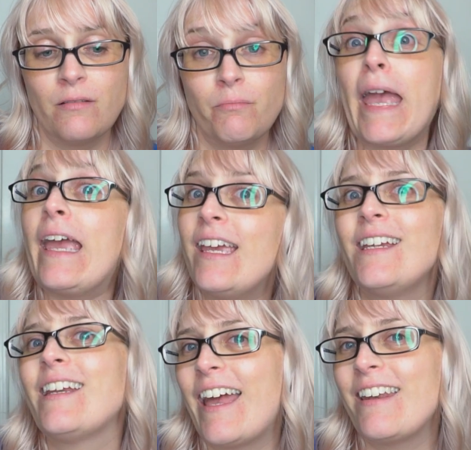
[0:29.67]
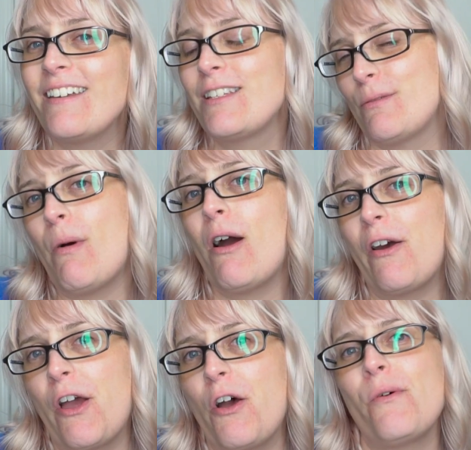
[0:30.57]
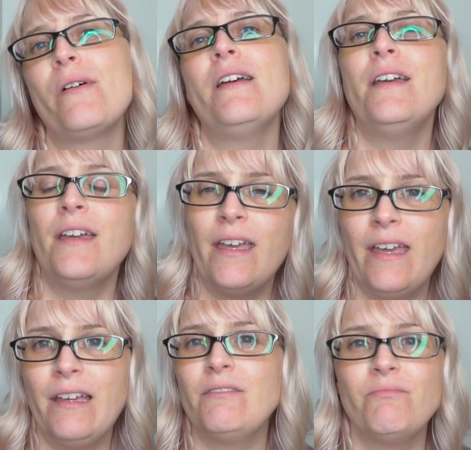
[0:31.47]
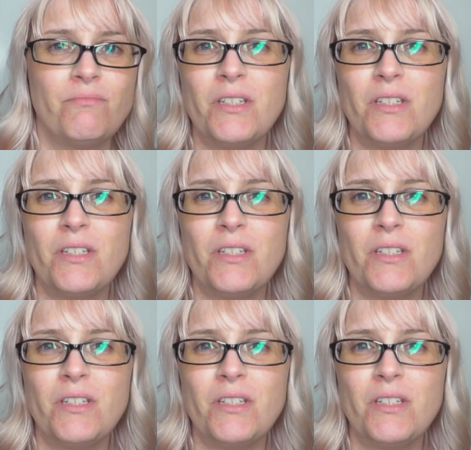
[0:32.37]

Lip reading: pain edit tomorrow and,